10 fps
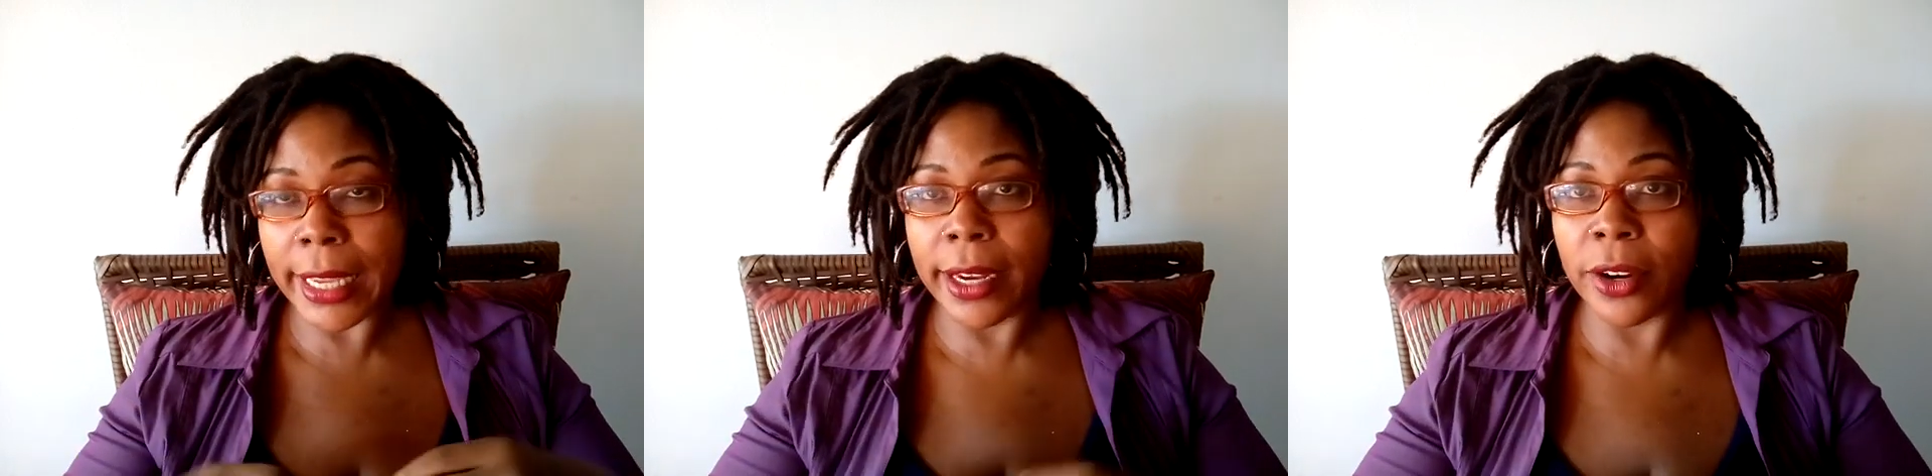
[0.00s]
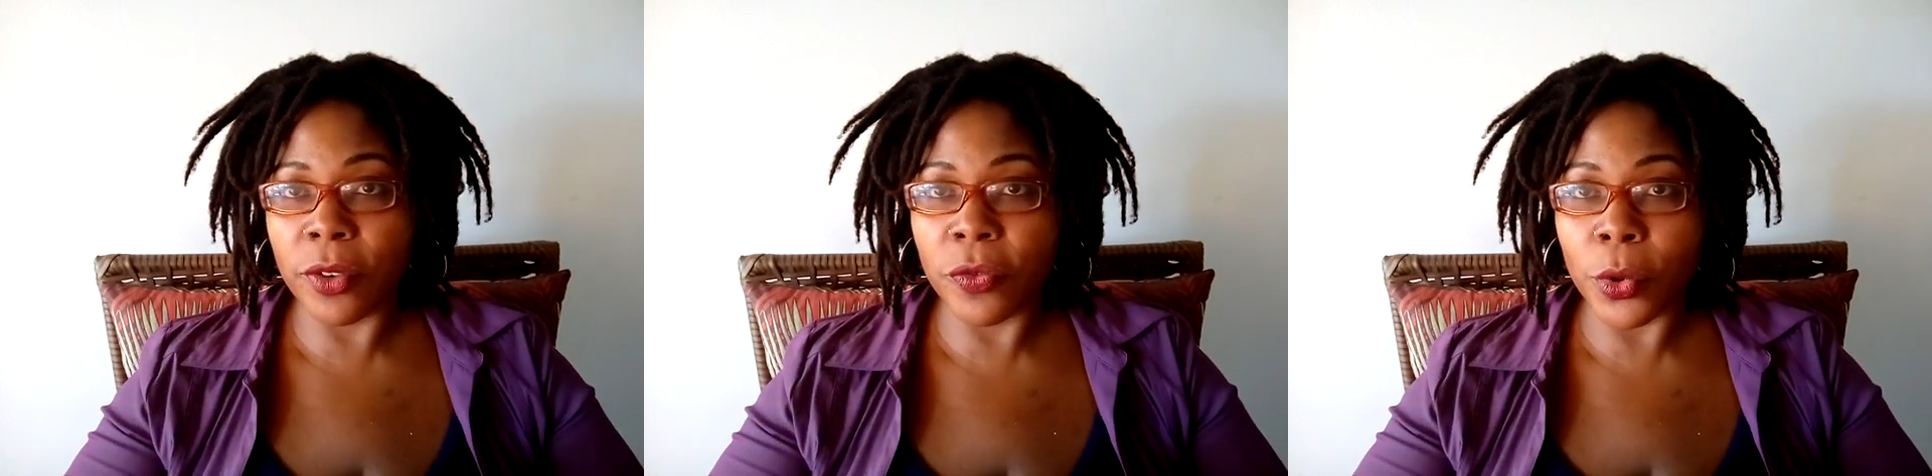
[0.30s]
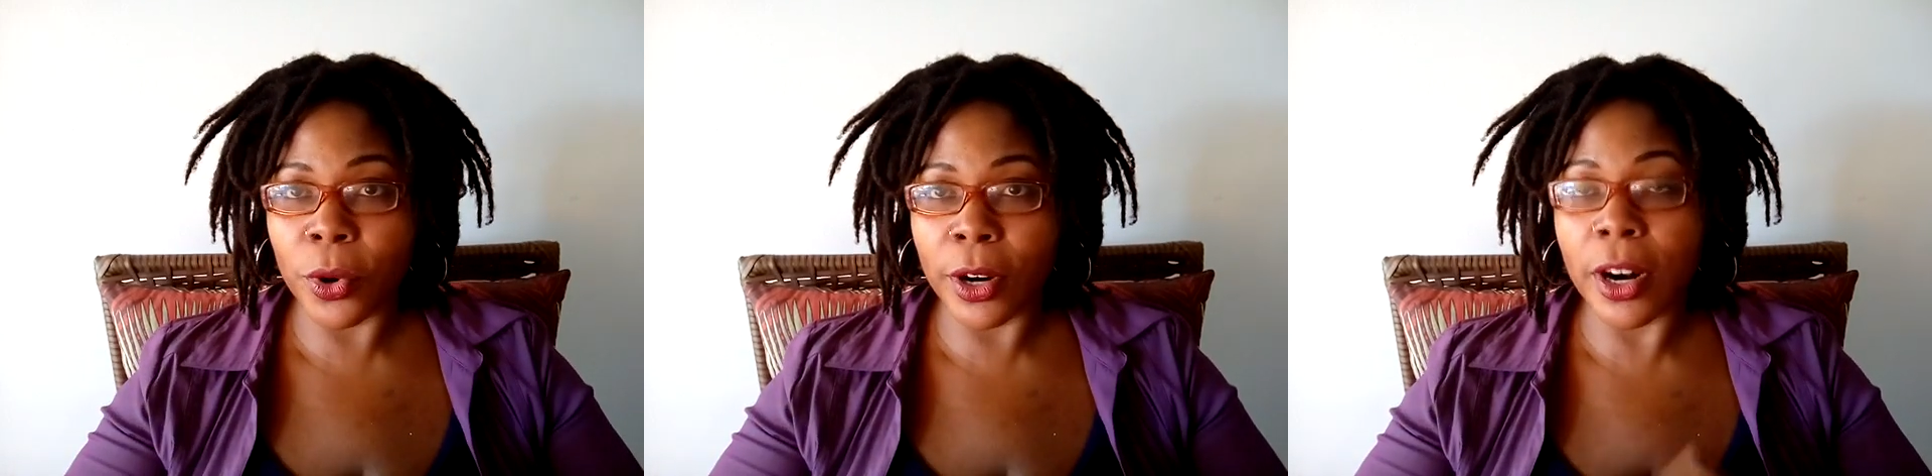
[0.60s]
here
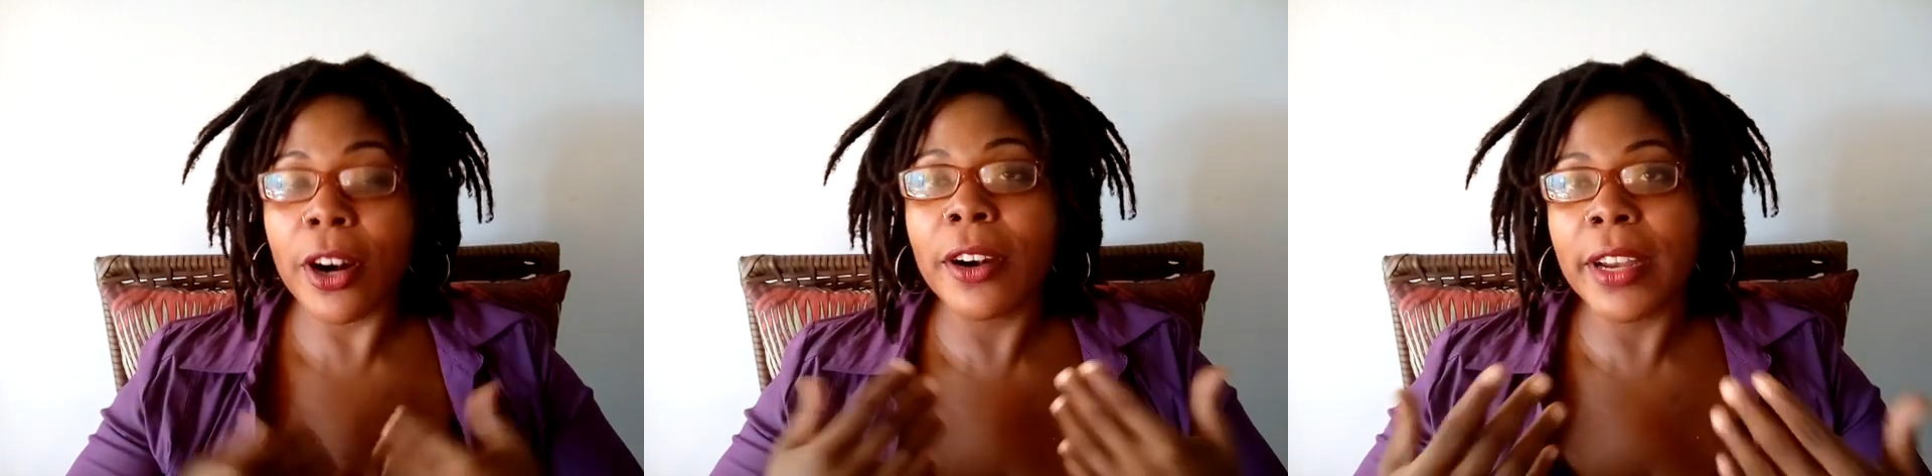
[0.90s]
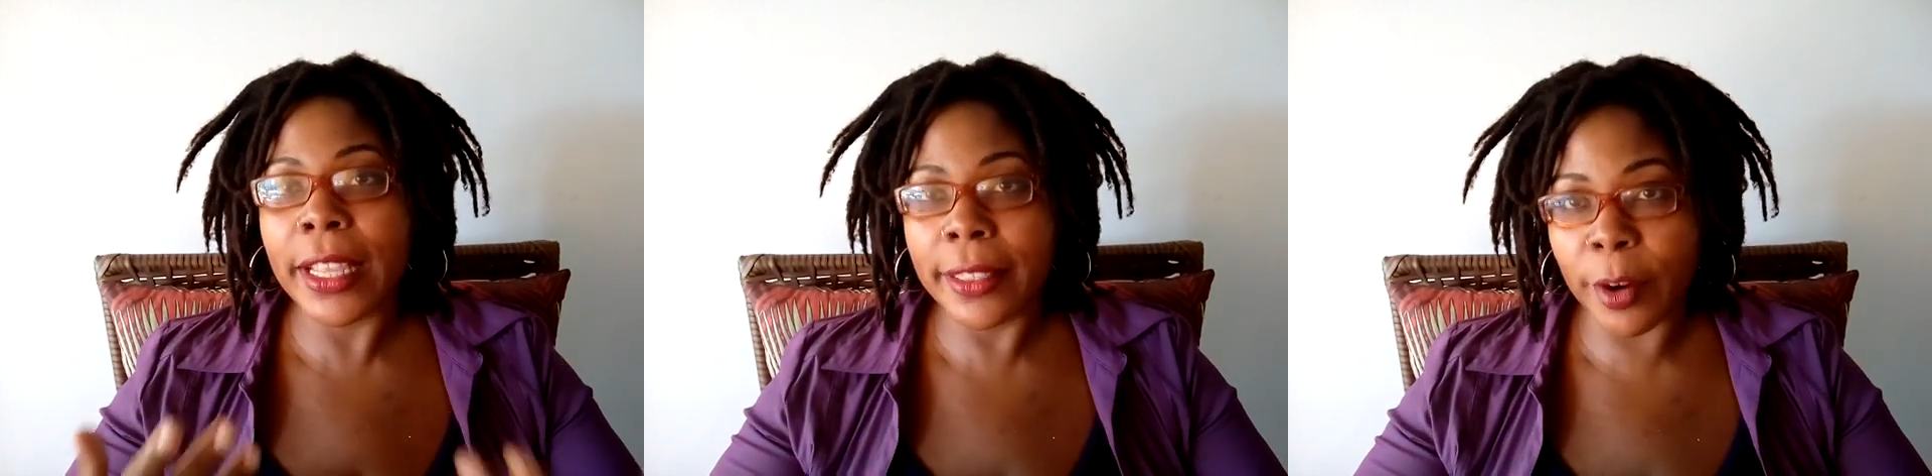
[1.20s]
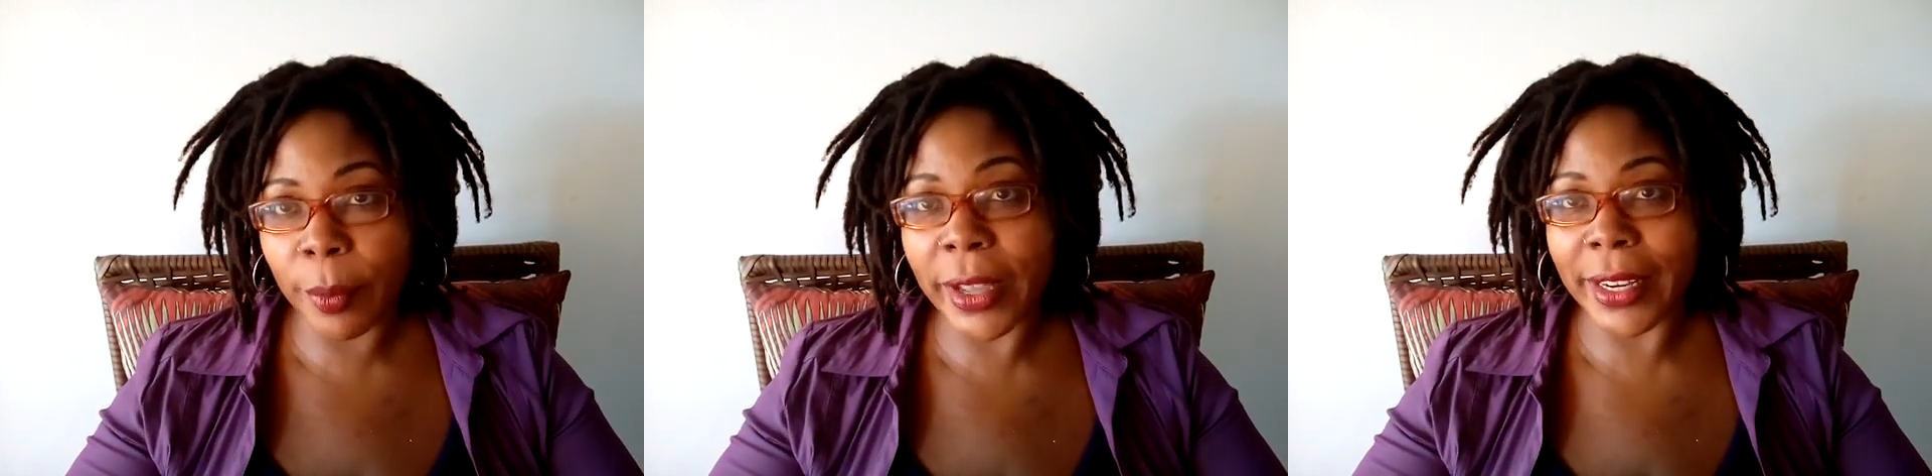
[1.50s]
for earning
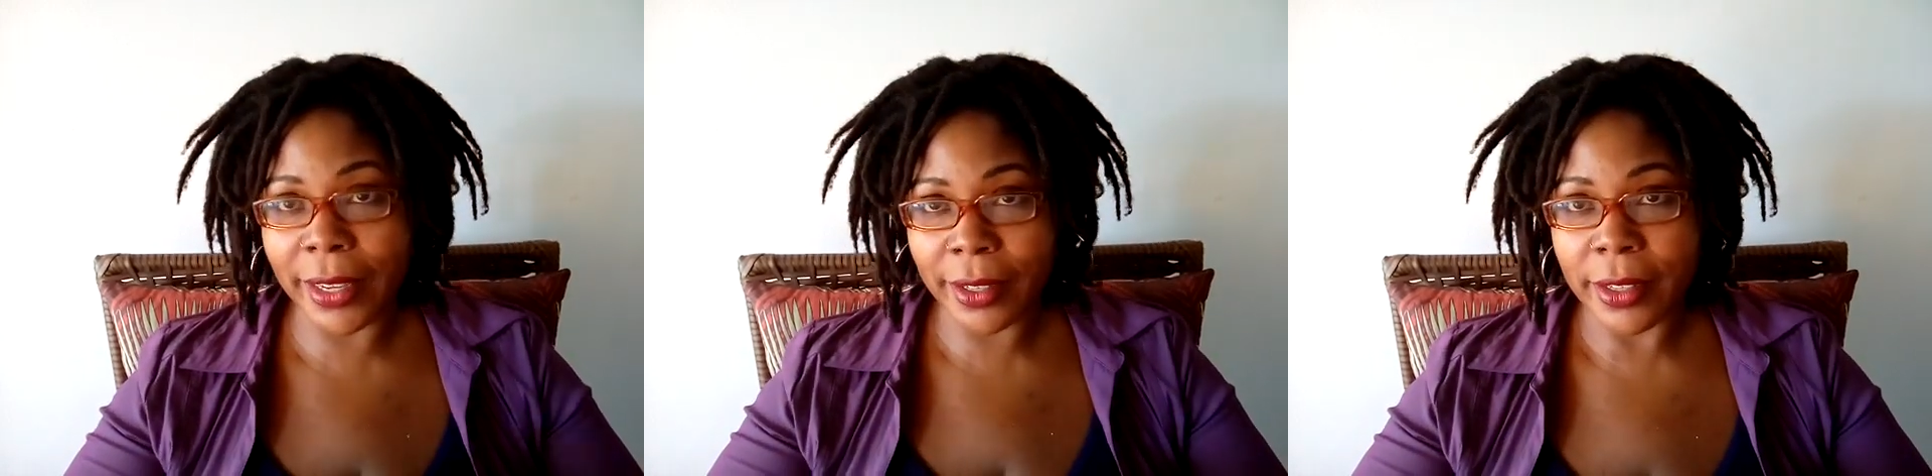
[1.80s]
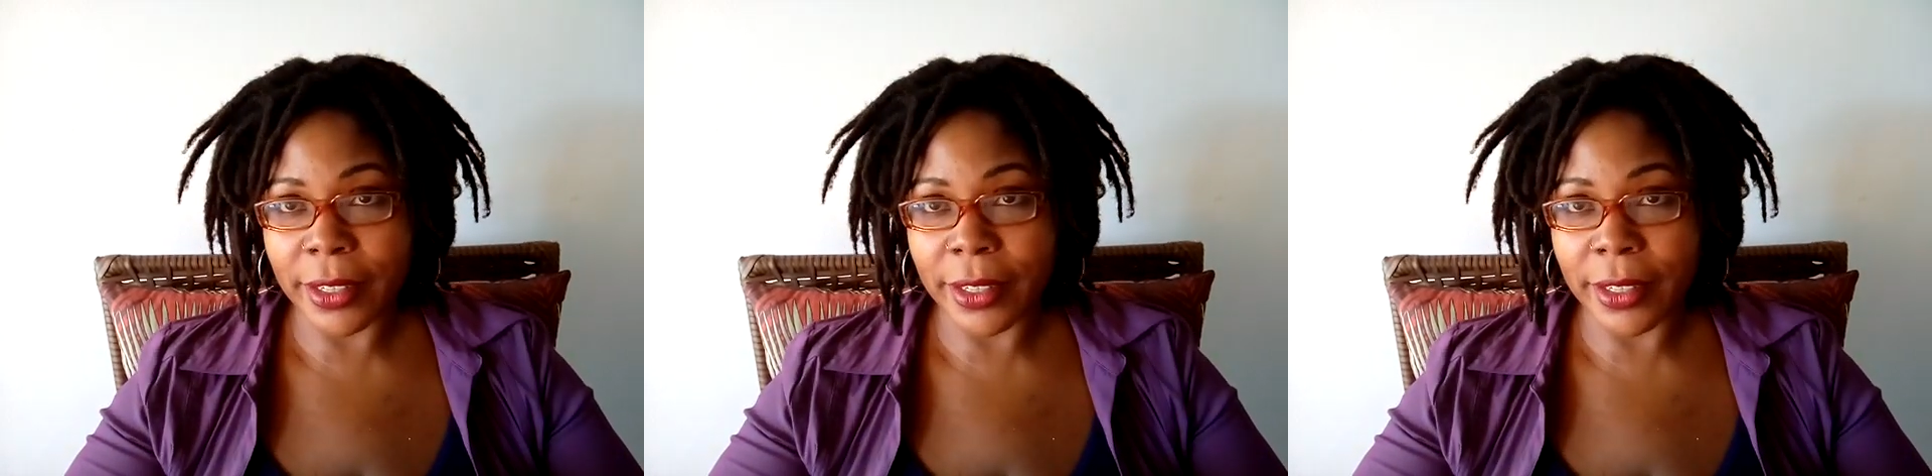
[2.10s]
their money.